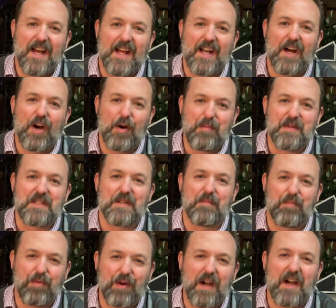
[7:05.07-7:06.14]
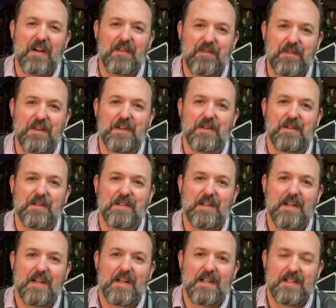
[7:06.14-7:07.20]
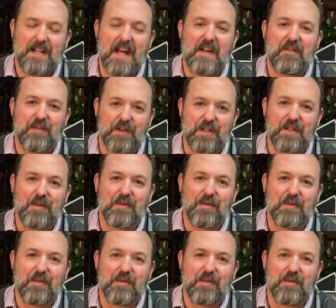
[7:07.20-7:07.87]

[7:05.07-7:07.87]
and I hope it's a prayer-filled day for you.